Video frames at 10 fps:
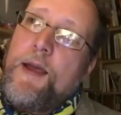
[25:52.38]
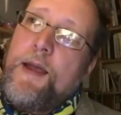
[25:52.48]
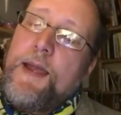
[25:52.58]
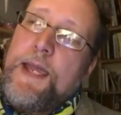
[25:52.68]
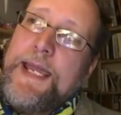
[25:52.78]

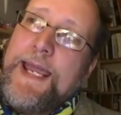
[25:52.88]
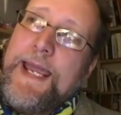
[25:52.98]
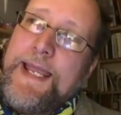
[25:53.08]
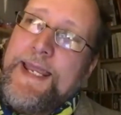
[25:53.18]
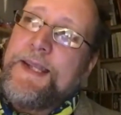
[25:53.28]

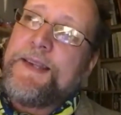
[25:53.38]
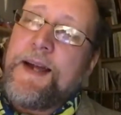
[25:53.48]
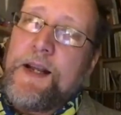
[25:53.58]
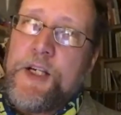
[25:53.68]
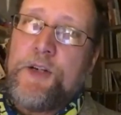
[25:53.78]
It
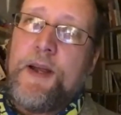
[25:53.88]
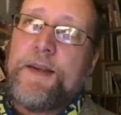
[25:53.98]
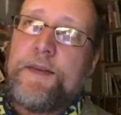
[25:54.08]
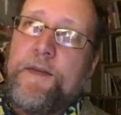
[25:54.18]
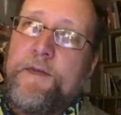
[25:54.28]

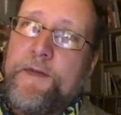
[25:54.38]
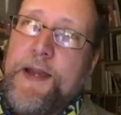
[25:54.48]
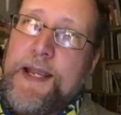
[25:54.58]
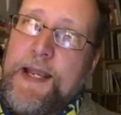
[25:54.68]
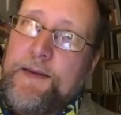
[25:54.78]
exaggerates,
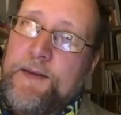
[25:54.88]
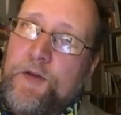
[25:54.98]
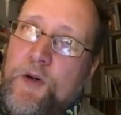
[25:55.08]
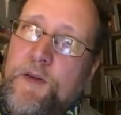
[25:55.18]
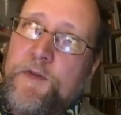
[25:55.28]
it
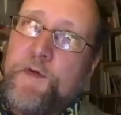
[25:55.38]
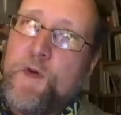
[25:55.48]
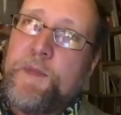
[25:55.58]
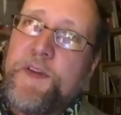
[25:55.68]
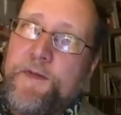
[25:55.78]

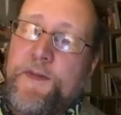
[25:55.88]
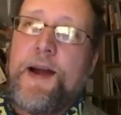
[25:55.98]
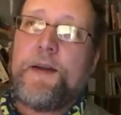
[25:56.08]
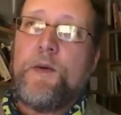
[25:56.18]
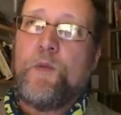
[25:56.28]
transforms the
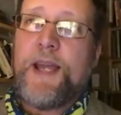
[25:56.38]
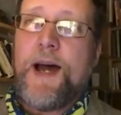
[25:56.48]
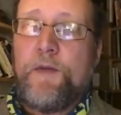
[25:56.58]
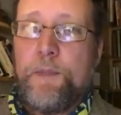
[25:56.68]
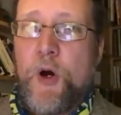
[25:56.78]
fact that we have
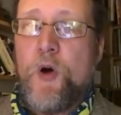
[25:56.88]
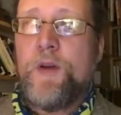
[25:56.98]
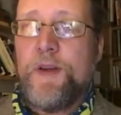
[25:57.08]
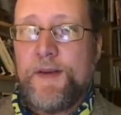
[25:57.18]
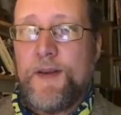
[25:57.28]

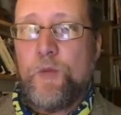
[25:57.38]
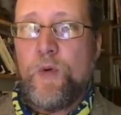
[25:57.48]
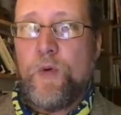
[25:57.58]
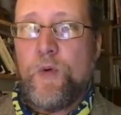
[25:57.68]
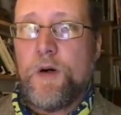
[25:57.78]
opponents in the
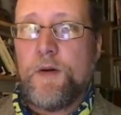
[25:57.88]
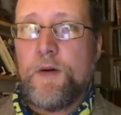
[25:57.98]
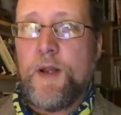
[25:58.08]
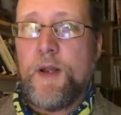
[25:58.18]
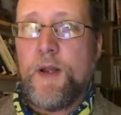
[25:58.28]
world
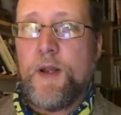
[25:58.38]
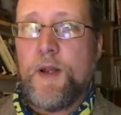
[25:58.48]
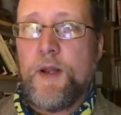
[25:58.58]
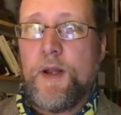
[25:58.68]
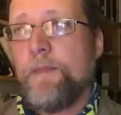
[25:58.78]
and
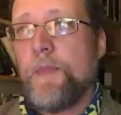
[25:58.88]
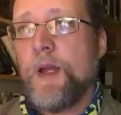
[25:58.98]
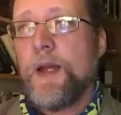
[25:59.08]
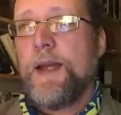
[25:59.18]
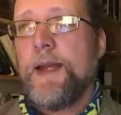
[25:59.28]
turns
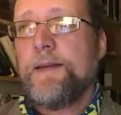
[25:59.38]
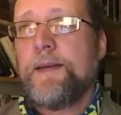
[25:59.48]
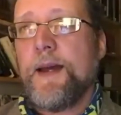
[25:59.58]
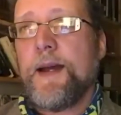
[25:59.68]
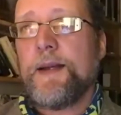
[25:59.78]
them
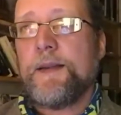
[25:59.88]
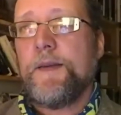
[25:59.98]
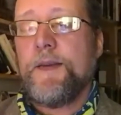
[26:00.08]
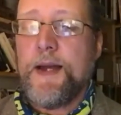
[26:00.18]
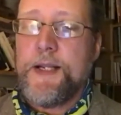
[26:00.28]
into the actors
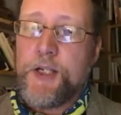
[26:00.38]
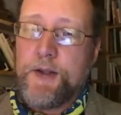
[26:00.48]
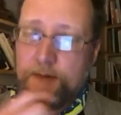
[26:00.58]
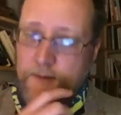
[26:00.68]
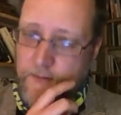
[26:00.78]
and the
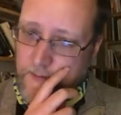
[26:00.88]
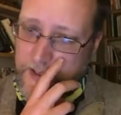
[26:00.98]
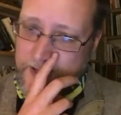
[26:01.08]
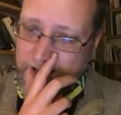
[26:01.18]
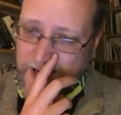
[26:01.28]
agents in
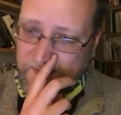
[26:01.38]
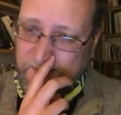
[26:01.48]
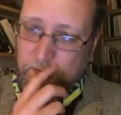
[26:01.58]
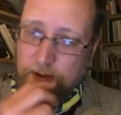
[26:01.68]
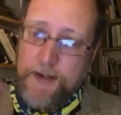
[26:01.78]

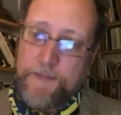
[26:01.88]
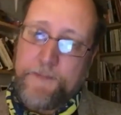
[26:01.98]
history.